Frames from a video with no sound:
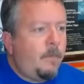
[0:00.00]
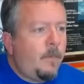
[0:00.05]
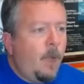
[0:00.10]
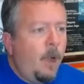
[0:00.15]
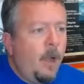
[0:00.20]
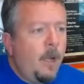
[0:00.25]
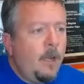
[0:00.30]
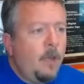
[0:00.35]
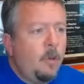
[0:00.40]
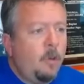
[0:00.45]

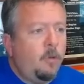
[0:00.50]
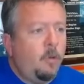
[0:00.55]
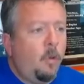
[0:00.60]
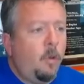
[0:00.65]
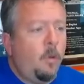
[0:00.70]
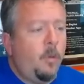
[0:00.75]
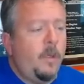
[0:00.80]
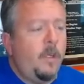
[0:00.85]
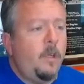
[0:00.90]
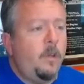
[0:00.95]
All right, another
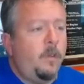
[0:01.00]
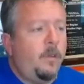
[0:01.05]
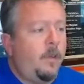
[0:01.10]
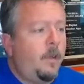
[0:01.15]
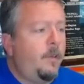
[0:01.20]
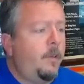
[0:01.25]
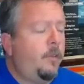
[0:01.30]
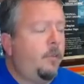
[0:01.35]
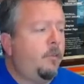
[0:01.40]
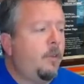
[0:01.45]
tool that we use
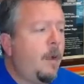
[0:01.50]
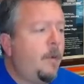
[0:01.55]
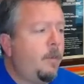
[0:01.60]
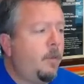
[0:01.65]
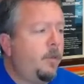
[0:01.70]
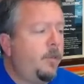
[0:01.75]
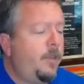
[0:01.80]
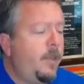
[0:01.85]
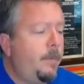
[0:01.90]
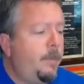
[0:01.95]
here, this is
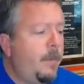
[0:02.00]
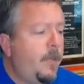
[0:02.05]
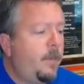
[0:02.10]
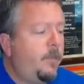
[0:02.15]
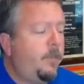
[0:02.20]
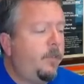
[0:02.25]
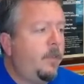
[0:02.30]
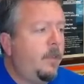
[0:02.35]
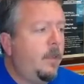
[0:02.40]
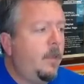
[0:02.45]

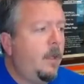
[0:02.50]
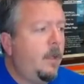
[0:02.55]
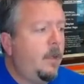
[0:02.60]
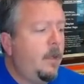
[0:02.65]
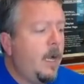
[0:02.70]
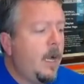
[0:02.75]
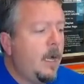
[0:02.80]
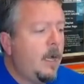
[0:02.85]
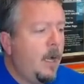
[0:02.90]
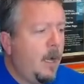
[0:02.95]

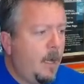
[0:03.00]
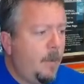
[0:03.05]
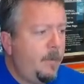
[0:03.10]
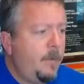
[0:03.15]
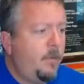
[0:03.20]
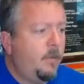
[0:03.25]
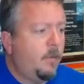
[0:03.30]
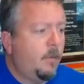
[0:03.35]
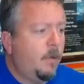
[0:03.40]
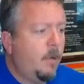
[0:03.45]
tropicaltidbits.com.
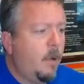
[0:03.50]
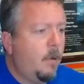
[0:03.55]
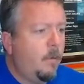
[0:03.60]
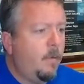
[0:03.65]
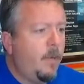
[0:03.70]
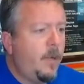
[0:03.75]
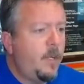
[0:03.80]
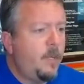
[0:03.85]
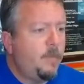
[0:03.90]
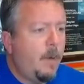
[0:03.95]
These are
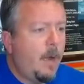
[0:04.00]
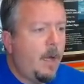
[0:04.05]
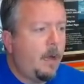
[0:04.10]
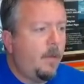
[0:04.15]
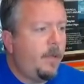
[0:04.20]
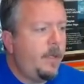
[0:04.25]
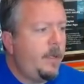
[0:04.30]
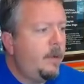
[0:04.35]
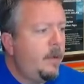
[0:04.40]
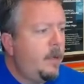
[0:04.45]
long-range
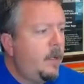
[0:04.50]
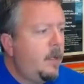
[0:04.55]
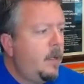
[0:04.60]
modeling.